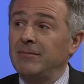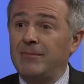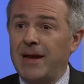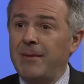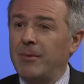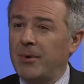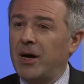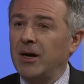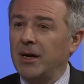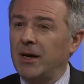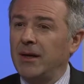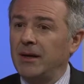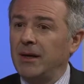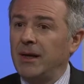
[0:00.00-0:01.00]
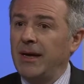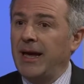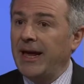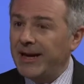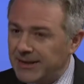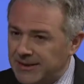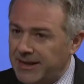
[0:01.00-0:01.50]
labour market.
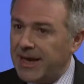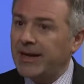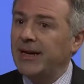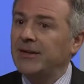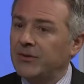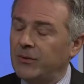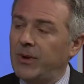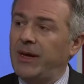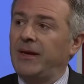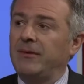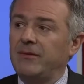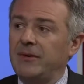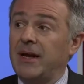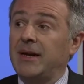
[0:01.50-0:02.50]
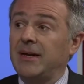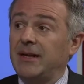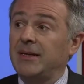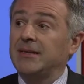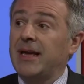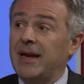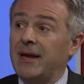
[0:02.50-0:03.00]
It is getting squeezed and it
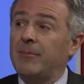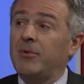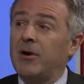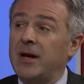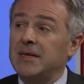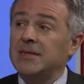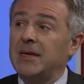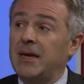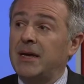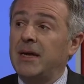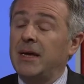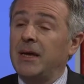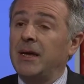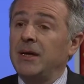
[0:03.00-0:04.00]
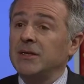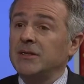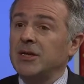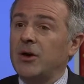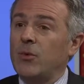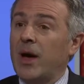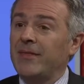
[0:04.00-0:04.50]
is getting pricier.
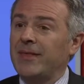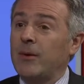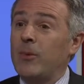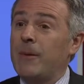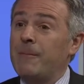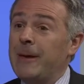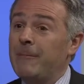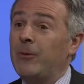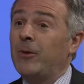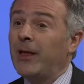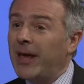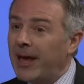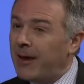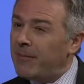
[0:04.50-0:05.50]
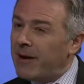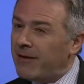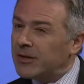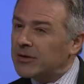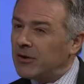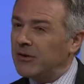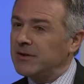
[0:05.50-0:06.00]
So I think when people hear
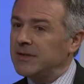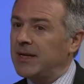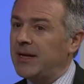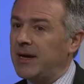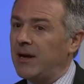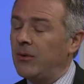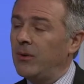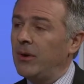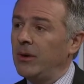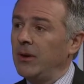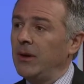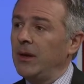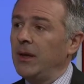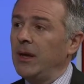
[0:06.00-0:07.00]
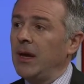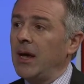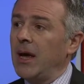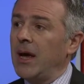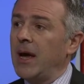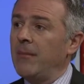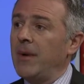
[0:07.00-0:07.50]
meritocracy now
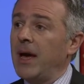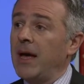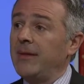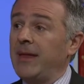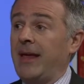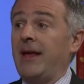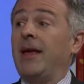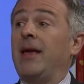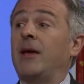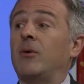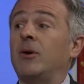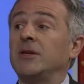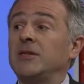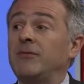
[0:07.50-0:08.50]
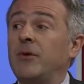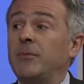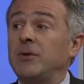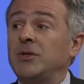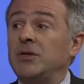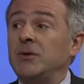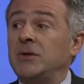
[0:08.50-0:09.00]
um, and hear equality of
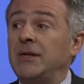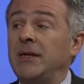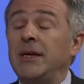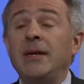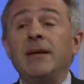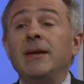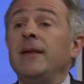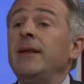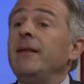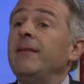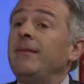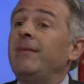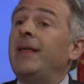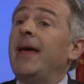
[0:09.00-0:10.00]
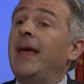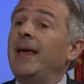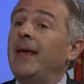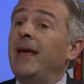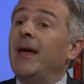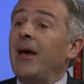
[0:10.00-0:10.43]
opportunity, they